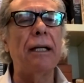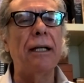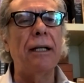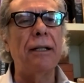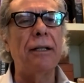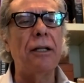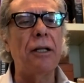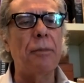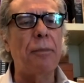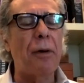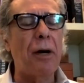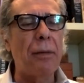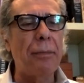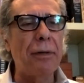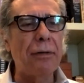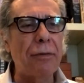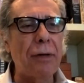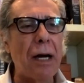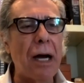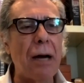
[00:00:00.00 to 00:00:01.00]
the
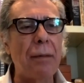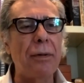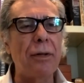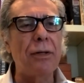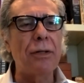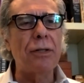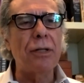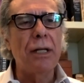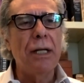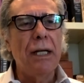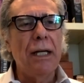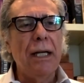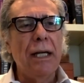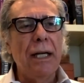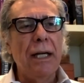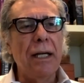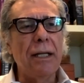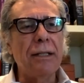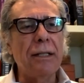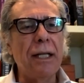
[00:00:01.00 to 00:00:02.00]
Department of Commerce
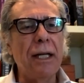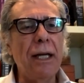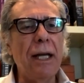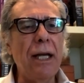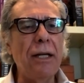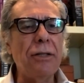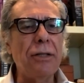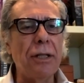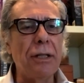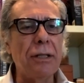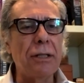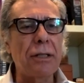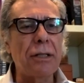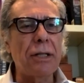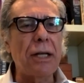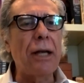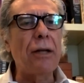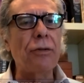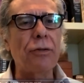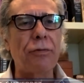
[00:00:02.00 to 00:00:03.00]
is the nation's
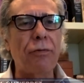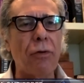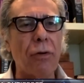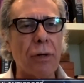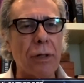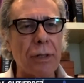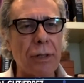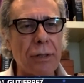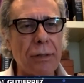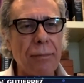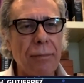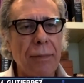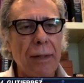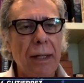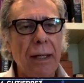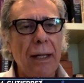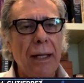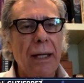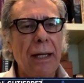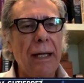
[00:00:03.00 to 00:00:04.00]
Salesforce,
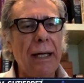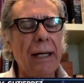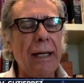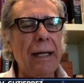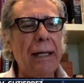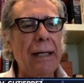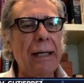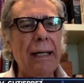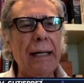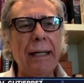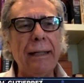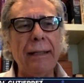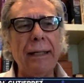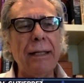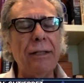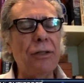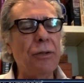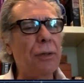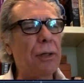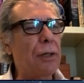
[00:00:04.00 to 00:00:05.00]
and
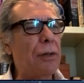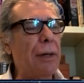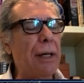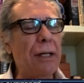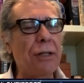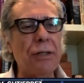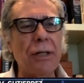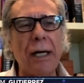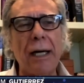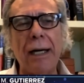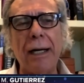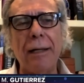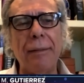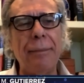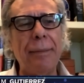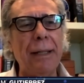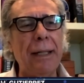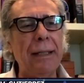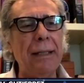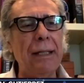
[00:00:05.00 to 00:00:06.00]
they do a great
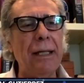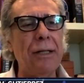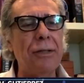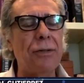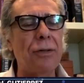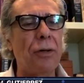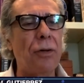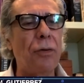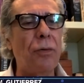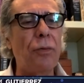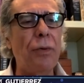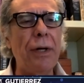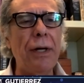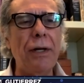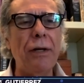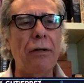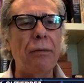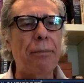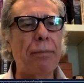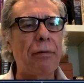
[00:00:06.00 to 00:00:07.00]
job. And these are
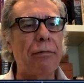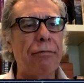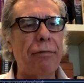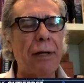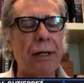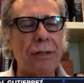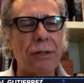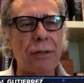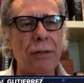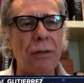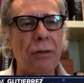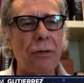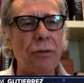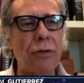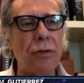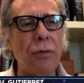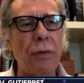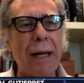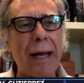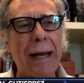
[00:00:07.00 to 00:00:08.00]
real
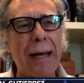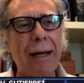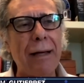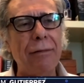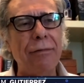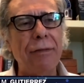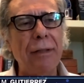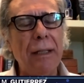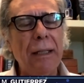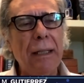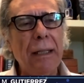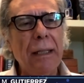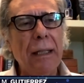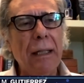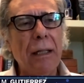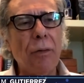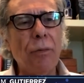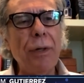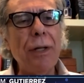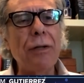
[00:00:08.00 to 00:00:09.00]
professionals who have
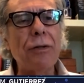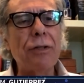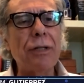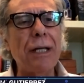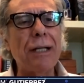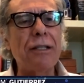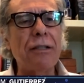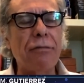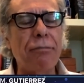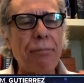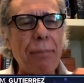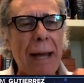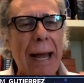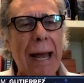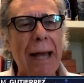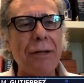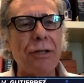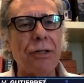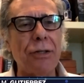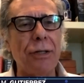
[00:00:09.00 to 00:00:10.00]
a real sense of
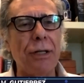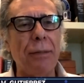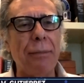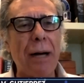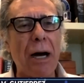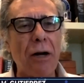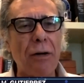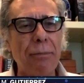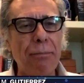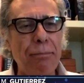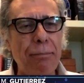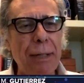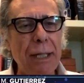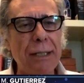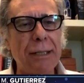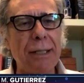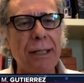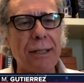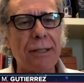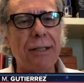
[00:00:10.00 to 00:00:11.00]
passion about
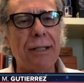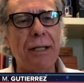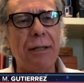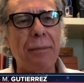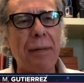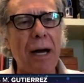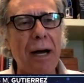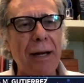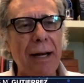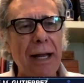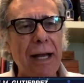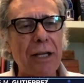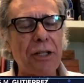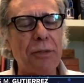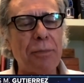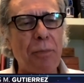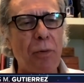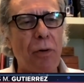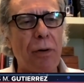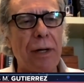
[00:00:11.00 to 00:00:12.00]
business and about
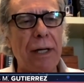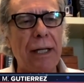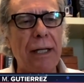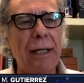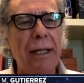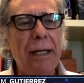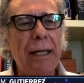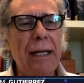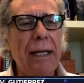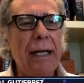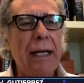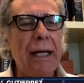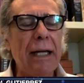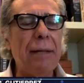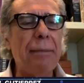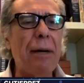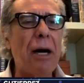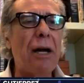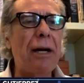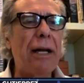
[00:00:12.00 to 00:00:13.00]
exporting
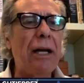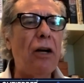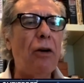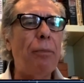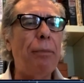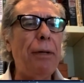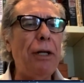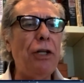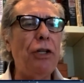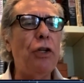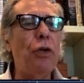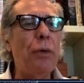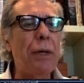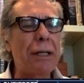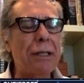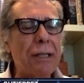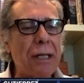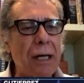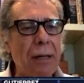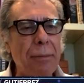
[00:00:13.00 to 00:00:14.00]
and about helping
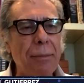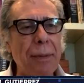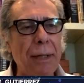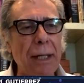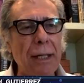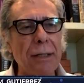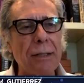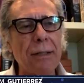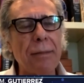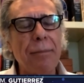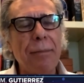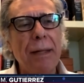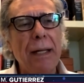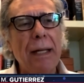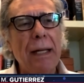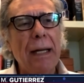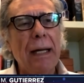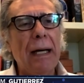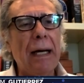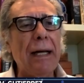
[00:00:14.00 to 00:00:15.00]
U.S. companies.
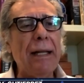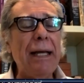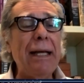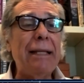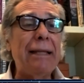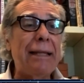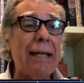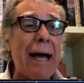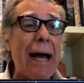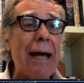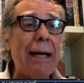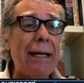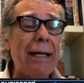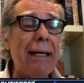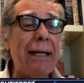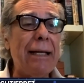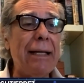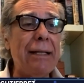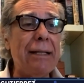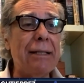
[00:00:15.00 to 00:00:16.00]
I think that
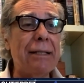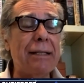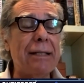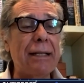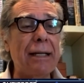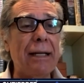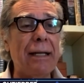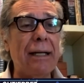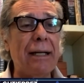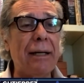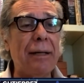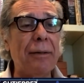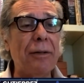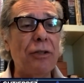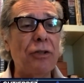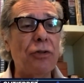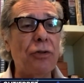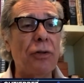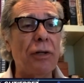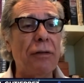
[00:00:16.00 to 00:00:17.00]
is
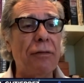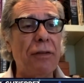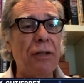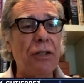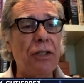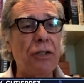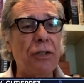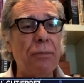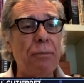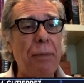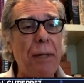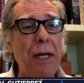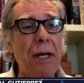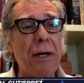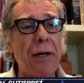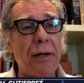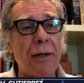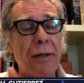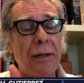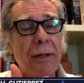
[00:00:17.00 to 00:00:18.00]
sort of the
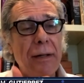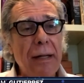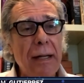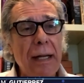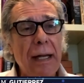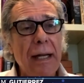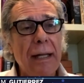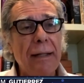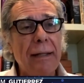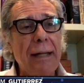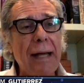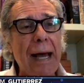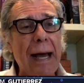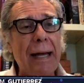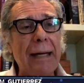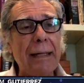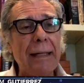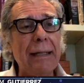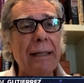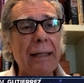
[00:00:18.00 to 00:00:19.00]
spear
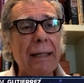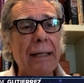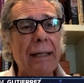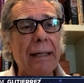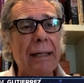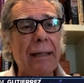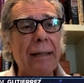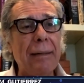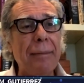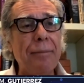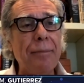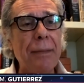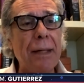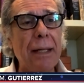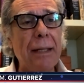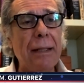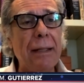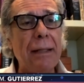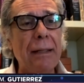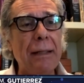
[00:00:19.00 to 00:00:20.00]
that
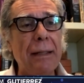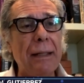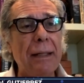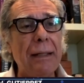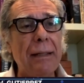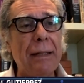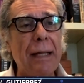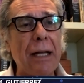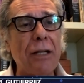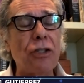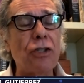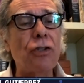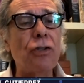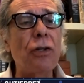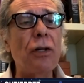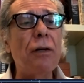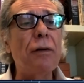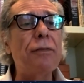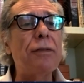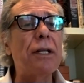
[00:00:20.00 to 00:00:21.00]
that
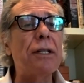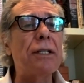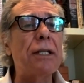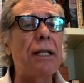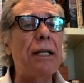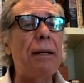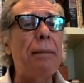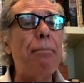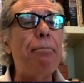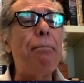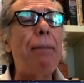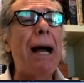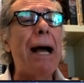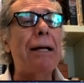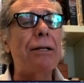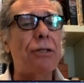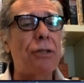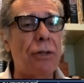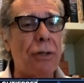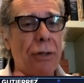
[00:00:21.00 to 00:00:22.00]
serves as an
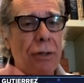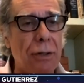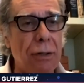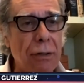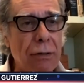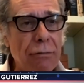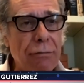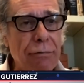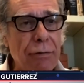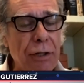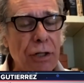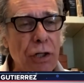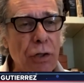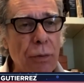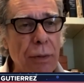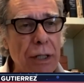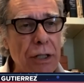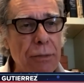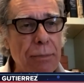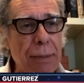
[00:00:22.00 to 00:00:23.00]
ambassador for
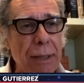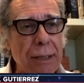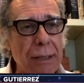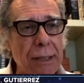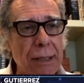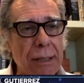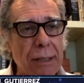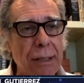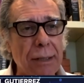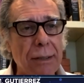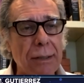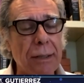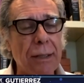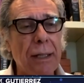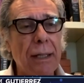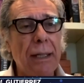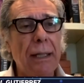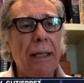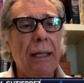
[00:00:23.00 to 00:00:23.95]
U.S. businesses.